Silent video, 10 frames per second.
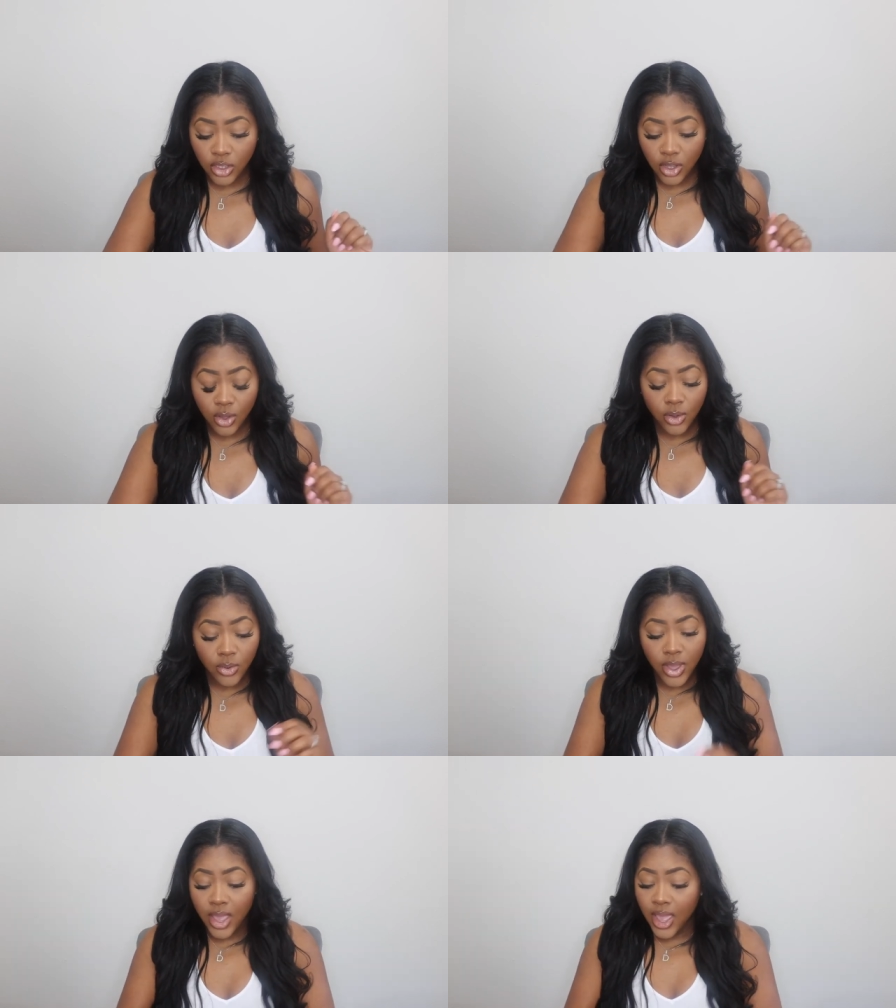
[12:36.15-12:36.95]

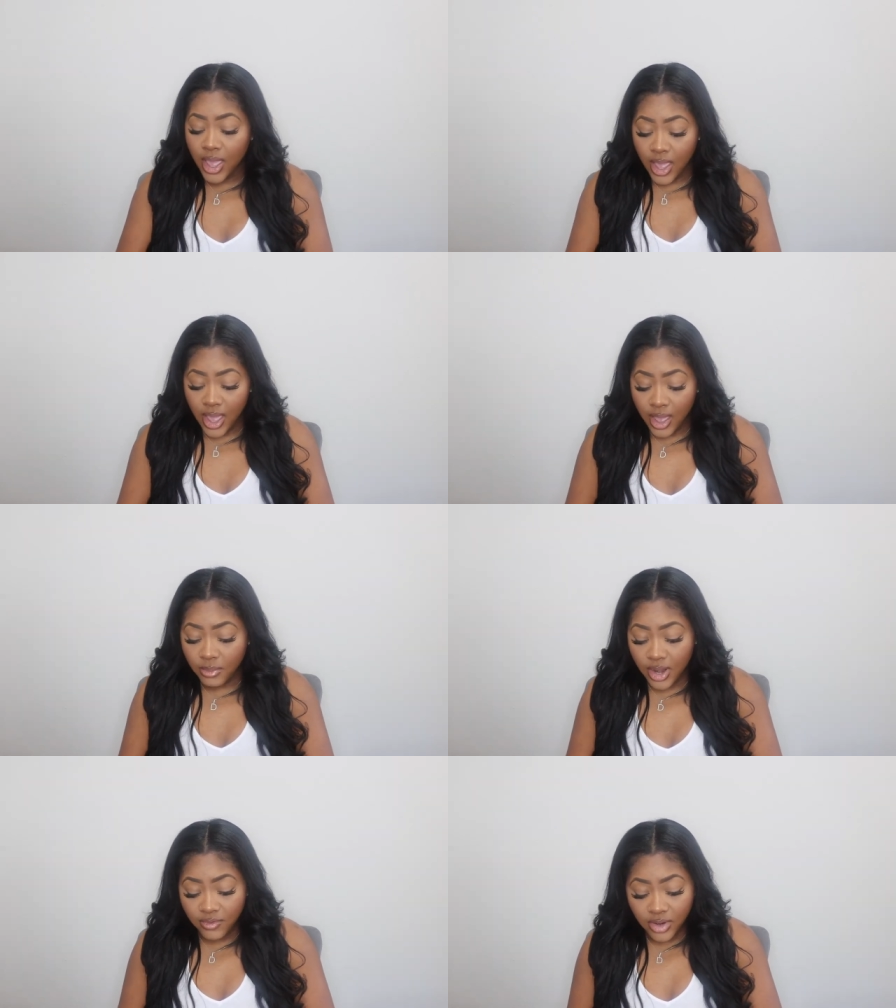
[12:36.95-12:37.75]
So I'm
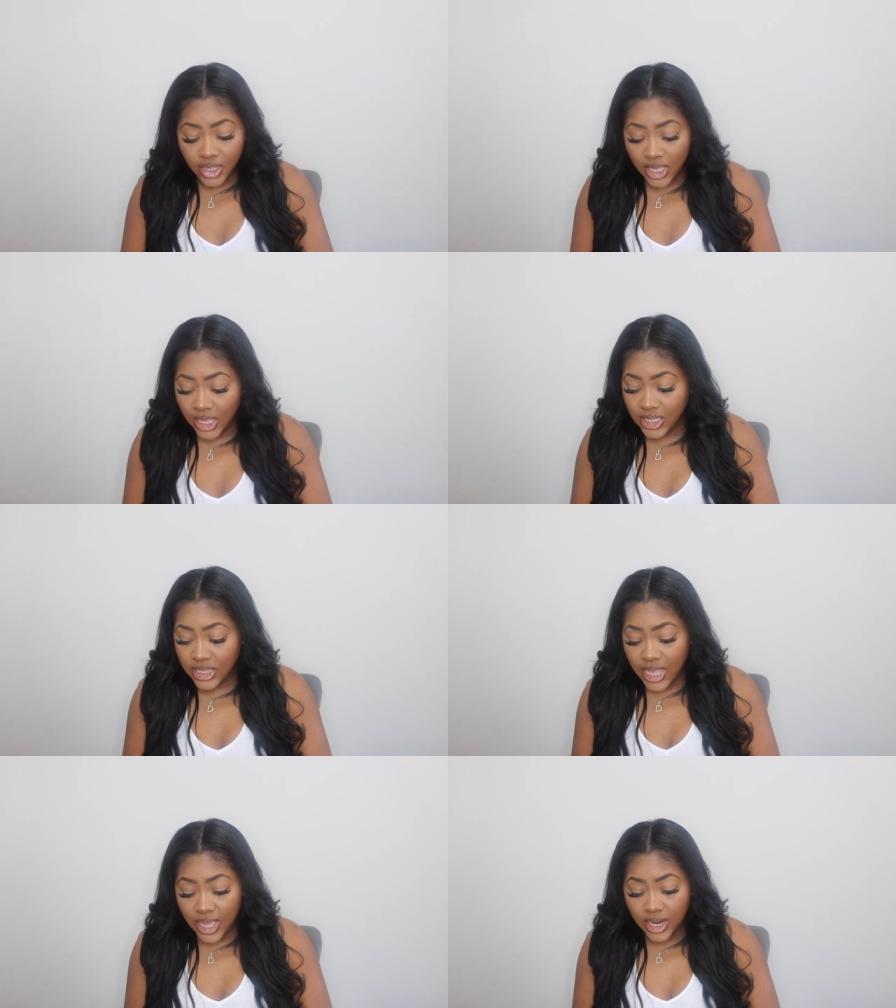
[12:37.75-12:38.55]
definitely
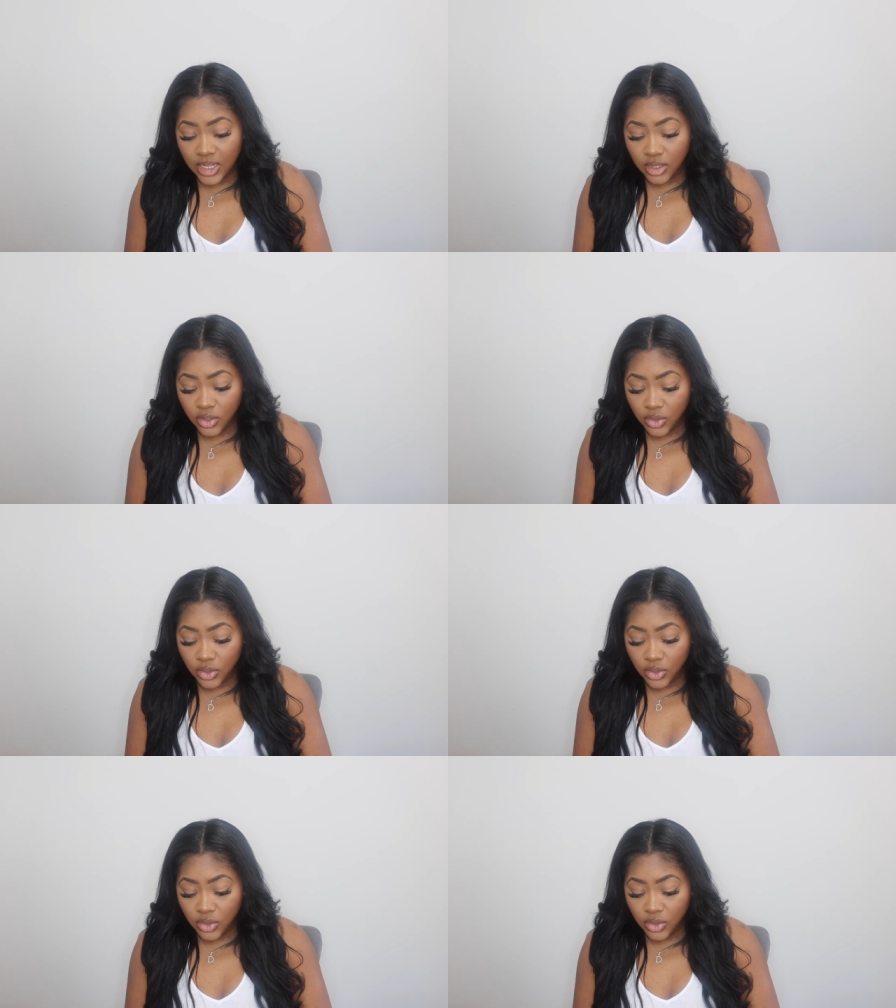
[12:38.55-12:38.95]
excited